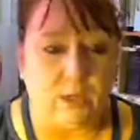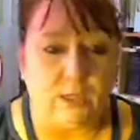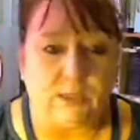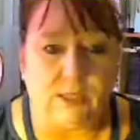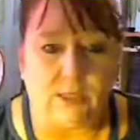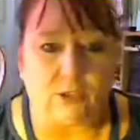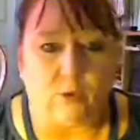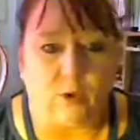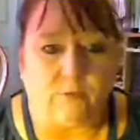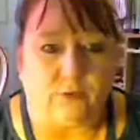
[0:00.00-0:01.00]
10 and
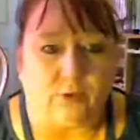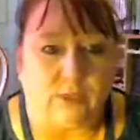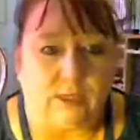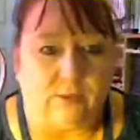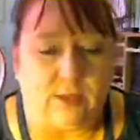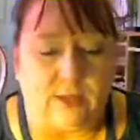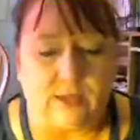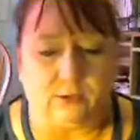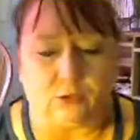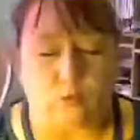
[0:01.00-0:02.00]
12 and 13
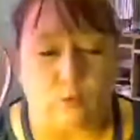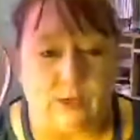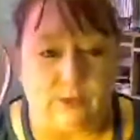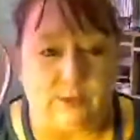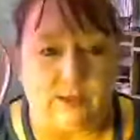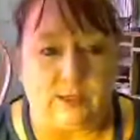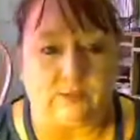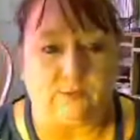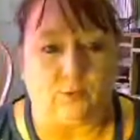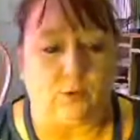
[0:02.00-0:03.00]
things or 20
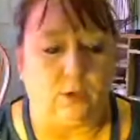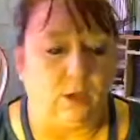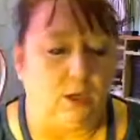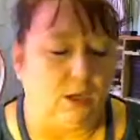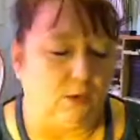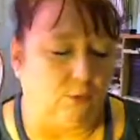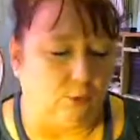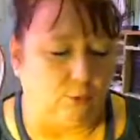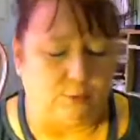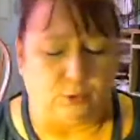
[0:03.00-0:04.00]
things for
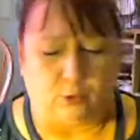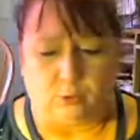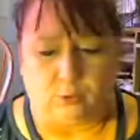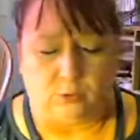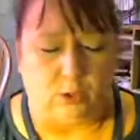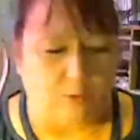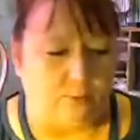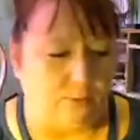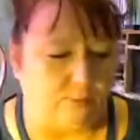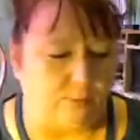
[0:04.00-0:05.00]
groups or,
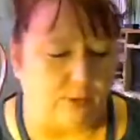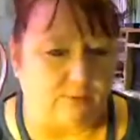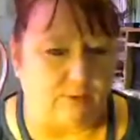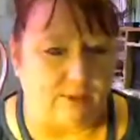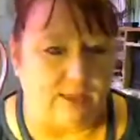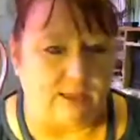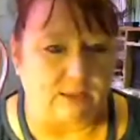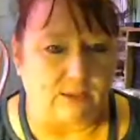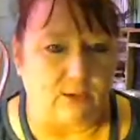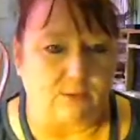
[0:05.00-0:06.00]
stuff like that.
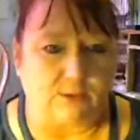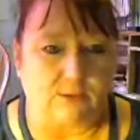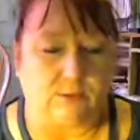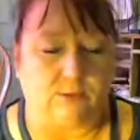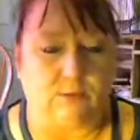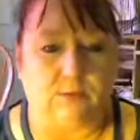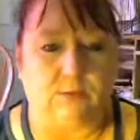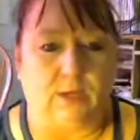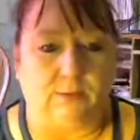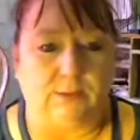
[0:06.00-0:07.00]
So
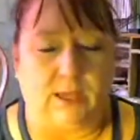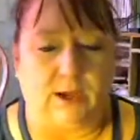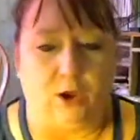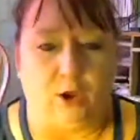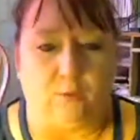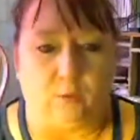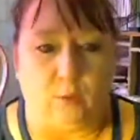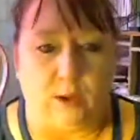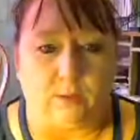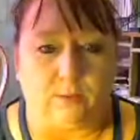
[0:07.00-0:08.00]
I was kind of
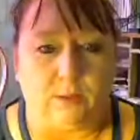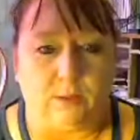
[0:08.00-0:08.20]
overwhelmed